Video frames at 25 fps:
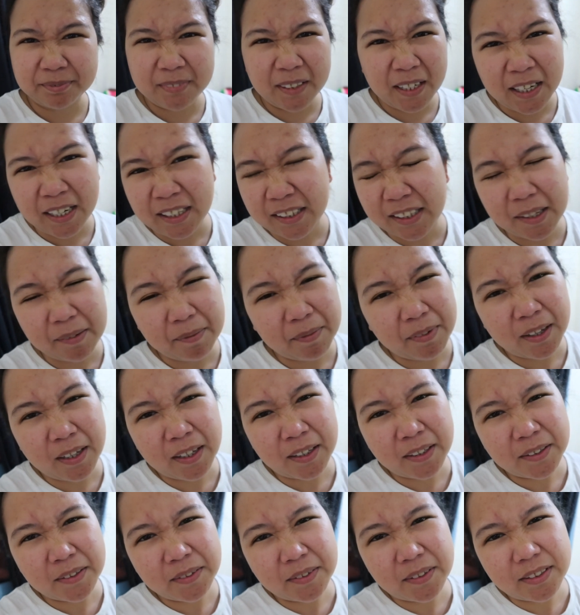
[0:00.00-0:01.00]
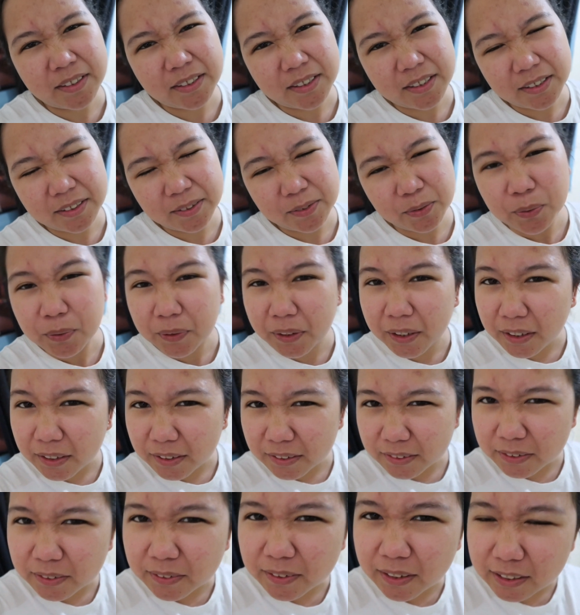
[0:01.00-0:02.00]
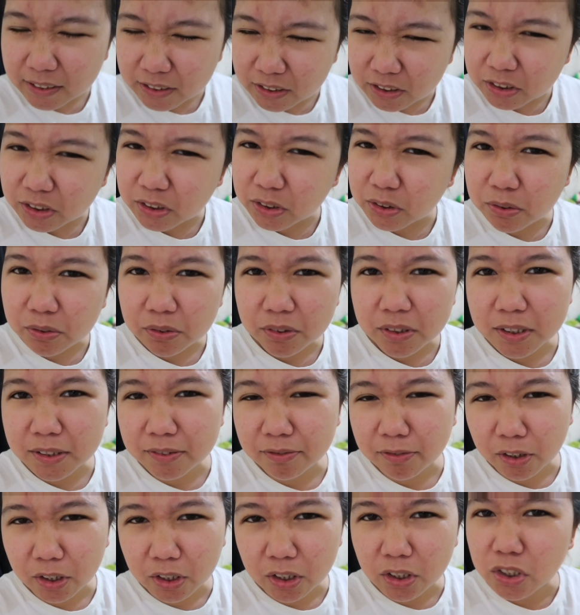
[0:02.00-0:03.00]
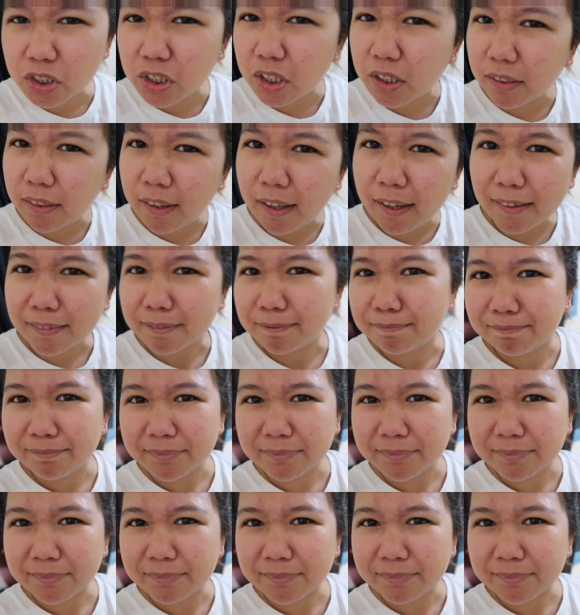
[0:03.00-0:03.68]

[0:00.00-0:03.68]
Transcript: Wala na tayong magagawa dyan. Okay, so let's just do this varnishing thing.